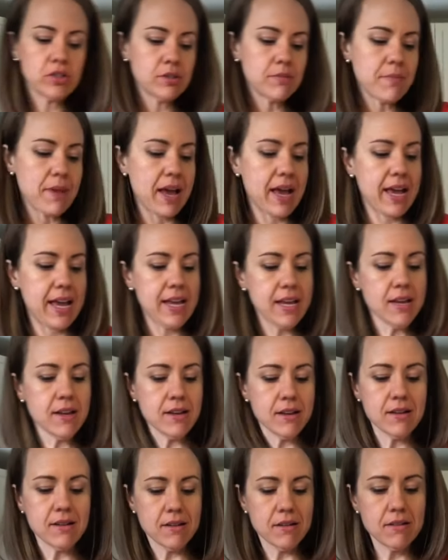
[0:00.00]
my
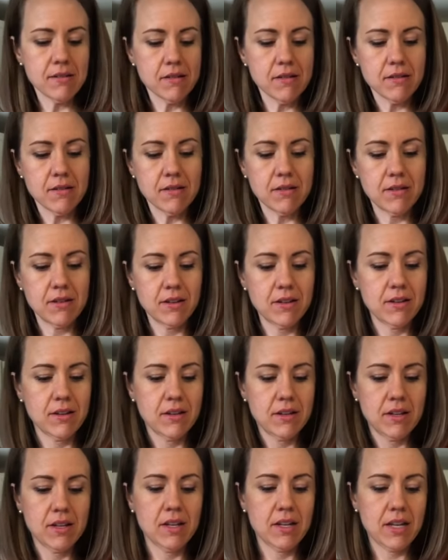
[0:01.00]

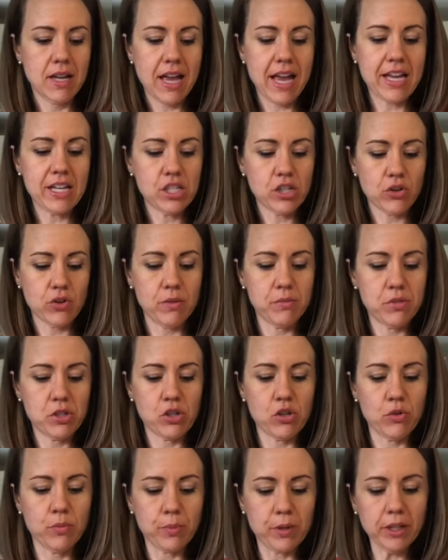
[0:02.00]
ice cream
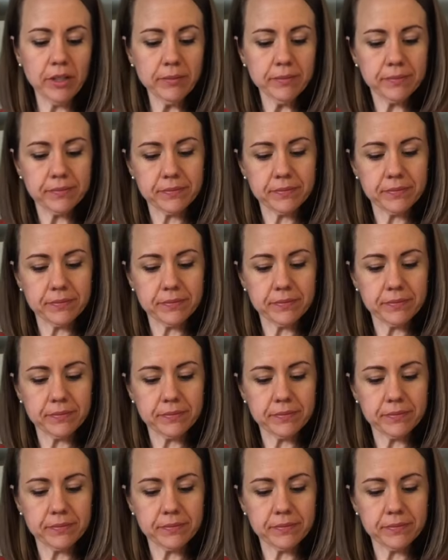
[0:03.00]
scooper